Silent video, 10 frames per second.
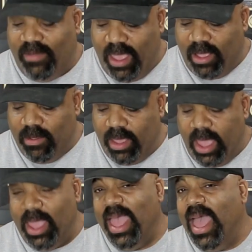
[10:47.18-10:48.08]
Tec,
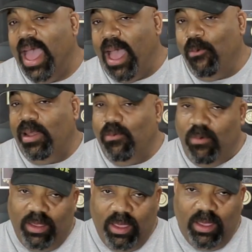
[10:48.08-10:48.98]
okay? I really
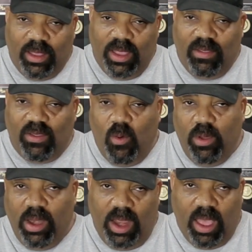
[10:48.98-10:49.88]
wanted to cook this on
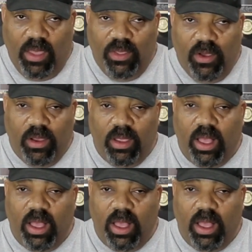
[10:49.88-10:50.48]
one of the other